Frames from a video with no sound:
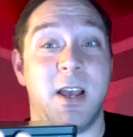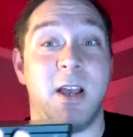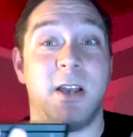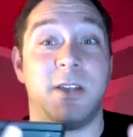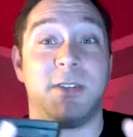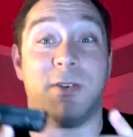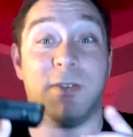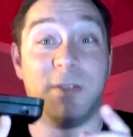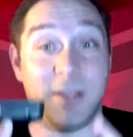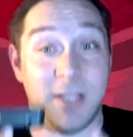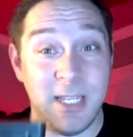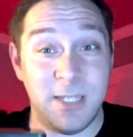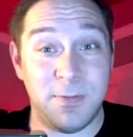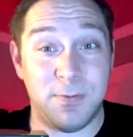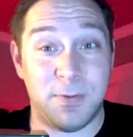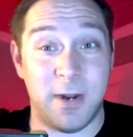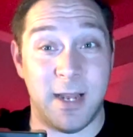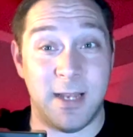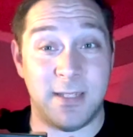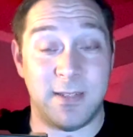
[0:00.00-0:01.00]
So this
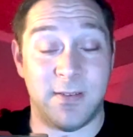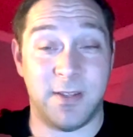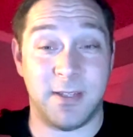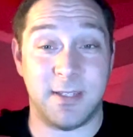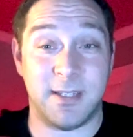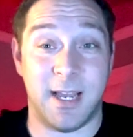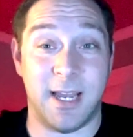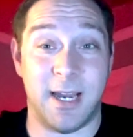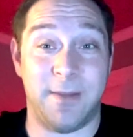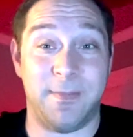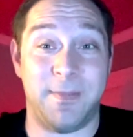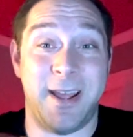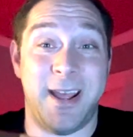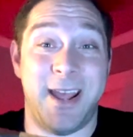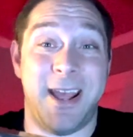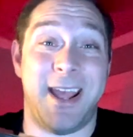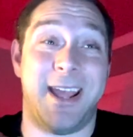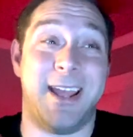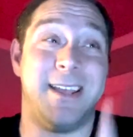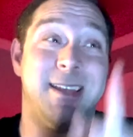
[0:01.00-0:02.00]
price of this item
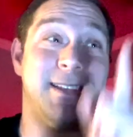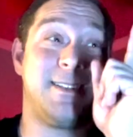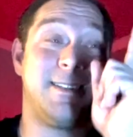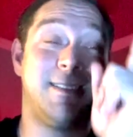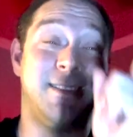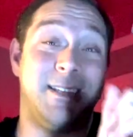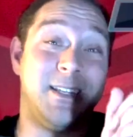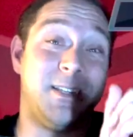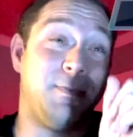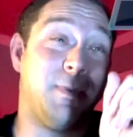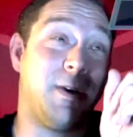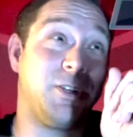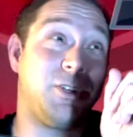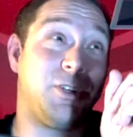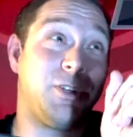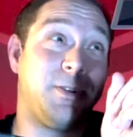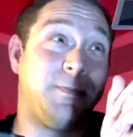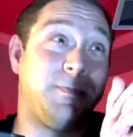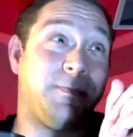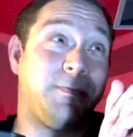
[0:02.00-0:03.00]
is this
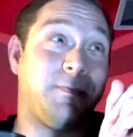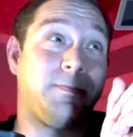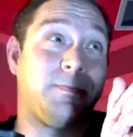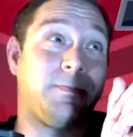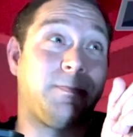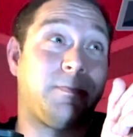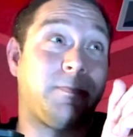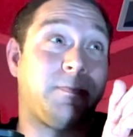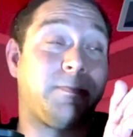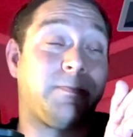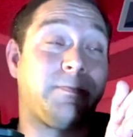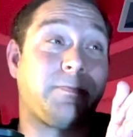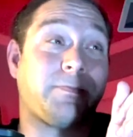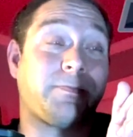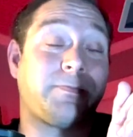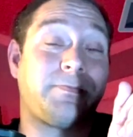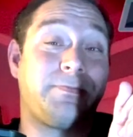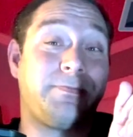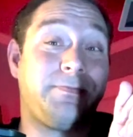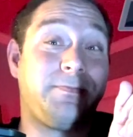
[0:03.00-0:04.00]
much.
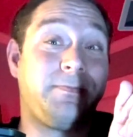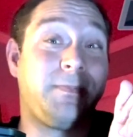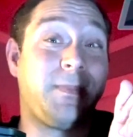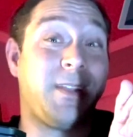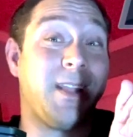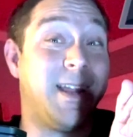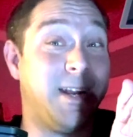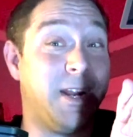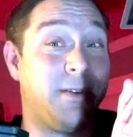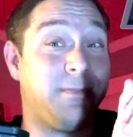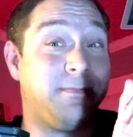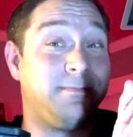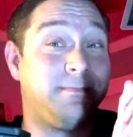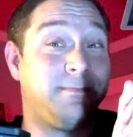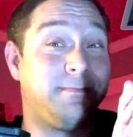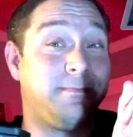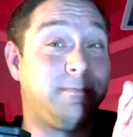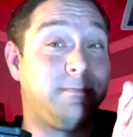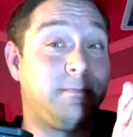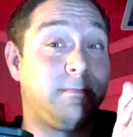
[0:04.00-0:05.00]
I know.
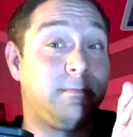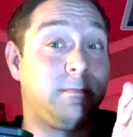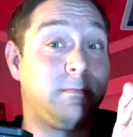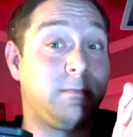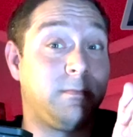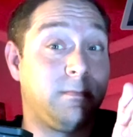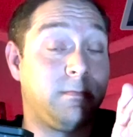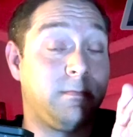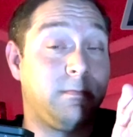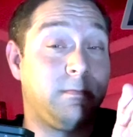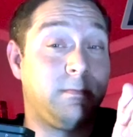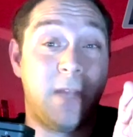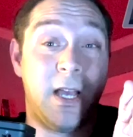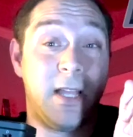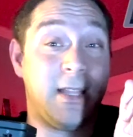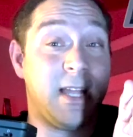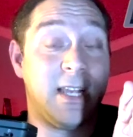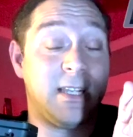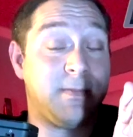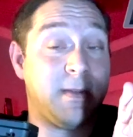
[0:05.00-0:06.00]
Not
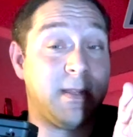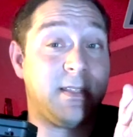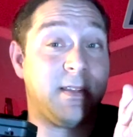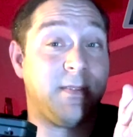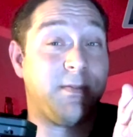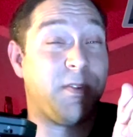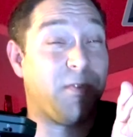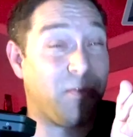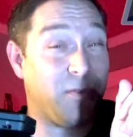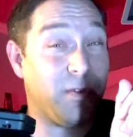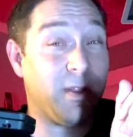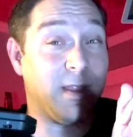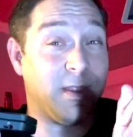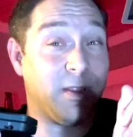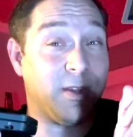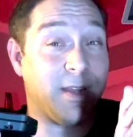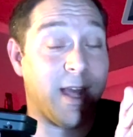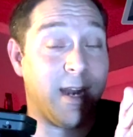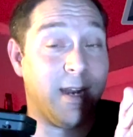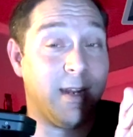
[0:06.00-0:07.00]
that expensive if you really
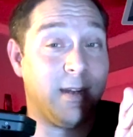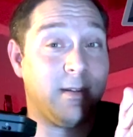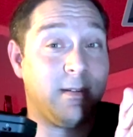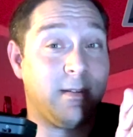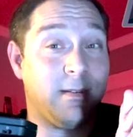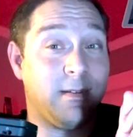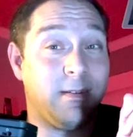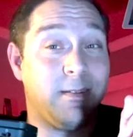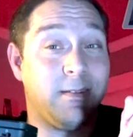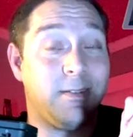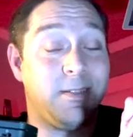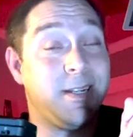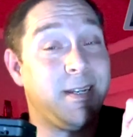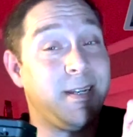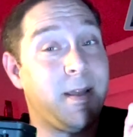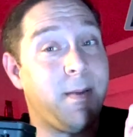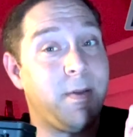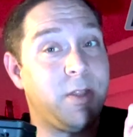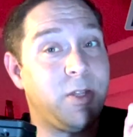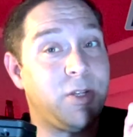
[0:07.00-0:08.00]
look at it. Didn't
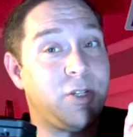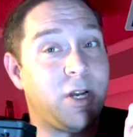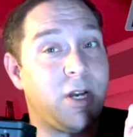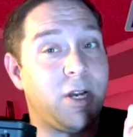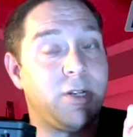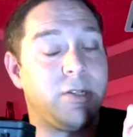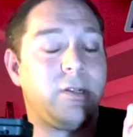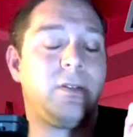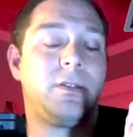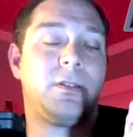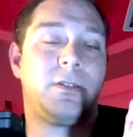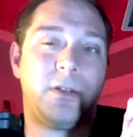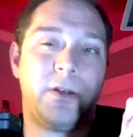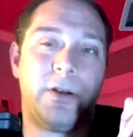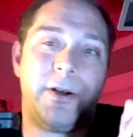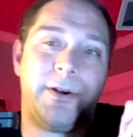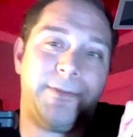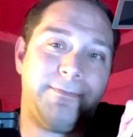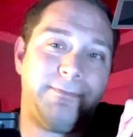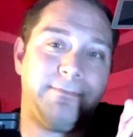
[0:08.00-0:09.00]
come with a charger,
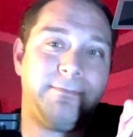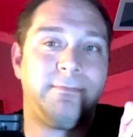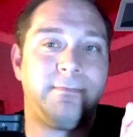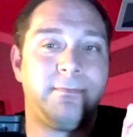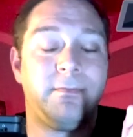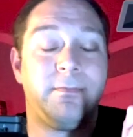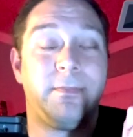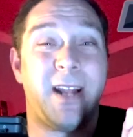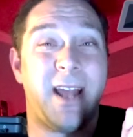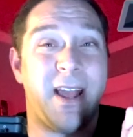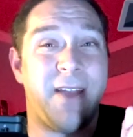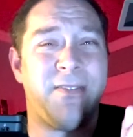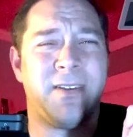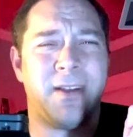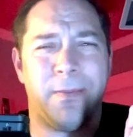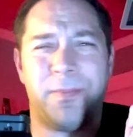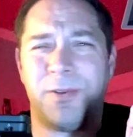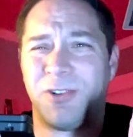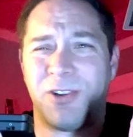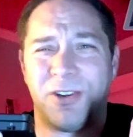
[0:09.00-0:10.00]
so, but I have a
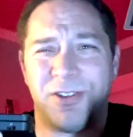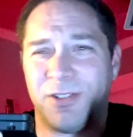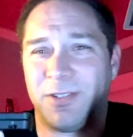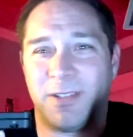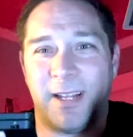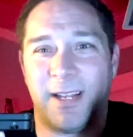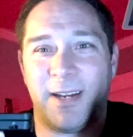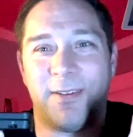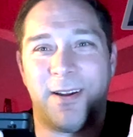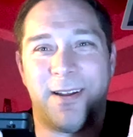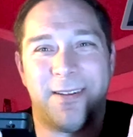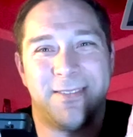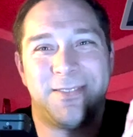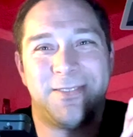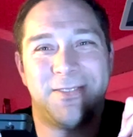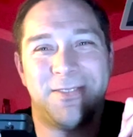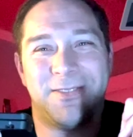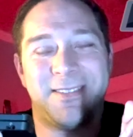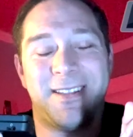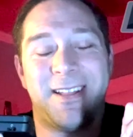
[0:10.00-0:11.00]
couple chargers laying around,
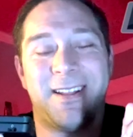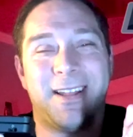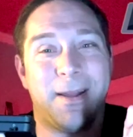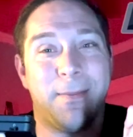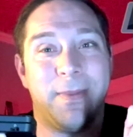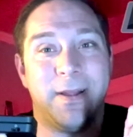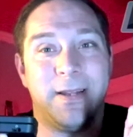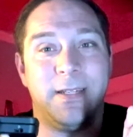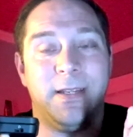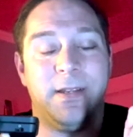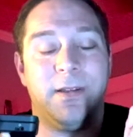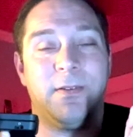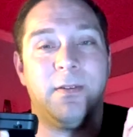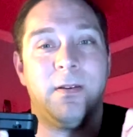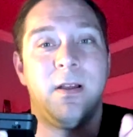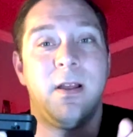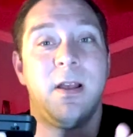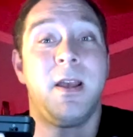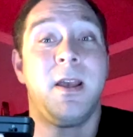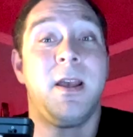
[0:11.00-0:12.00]
so it's not like a big deal.
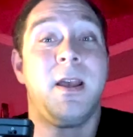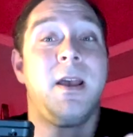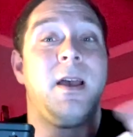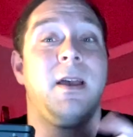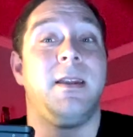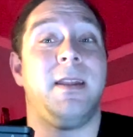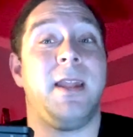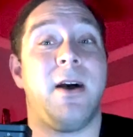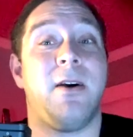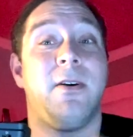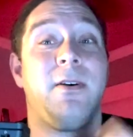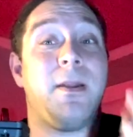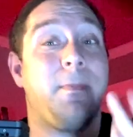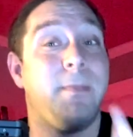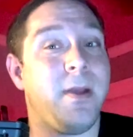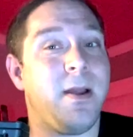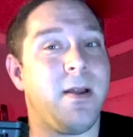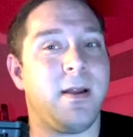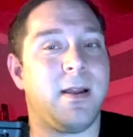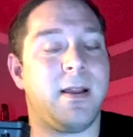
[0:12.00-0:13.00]
Now in
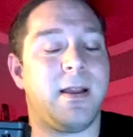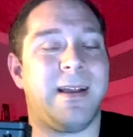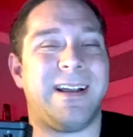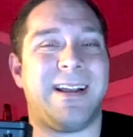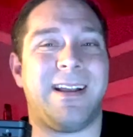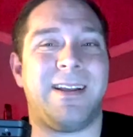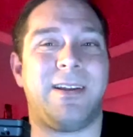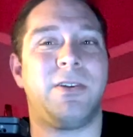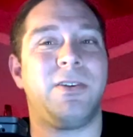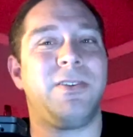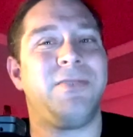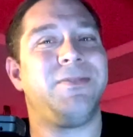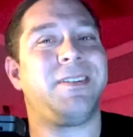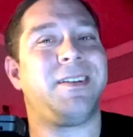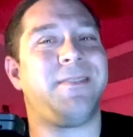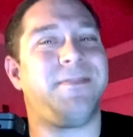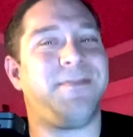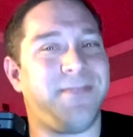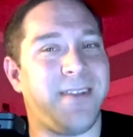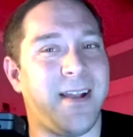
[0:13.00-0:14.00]
America, I couldn't
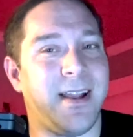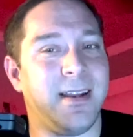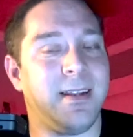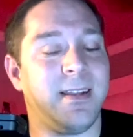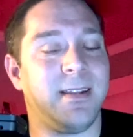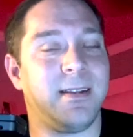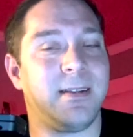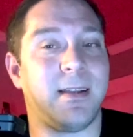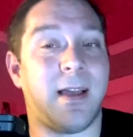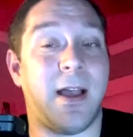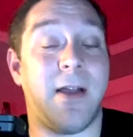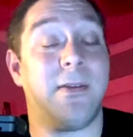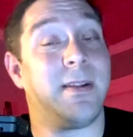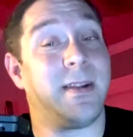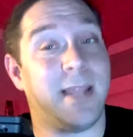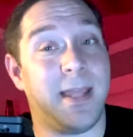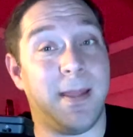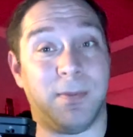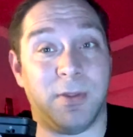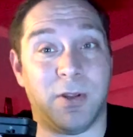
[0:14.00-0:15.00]
really find it. I'm gonna
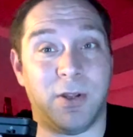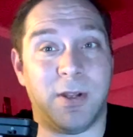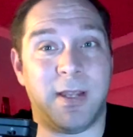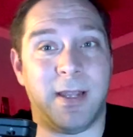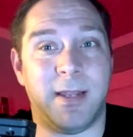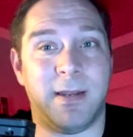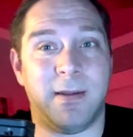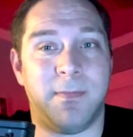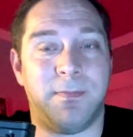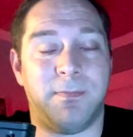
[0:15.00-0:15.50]
keep looking,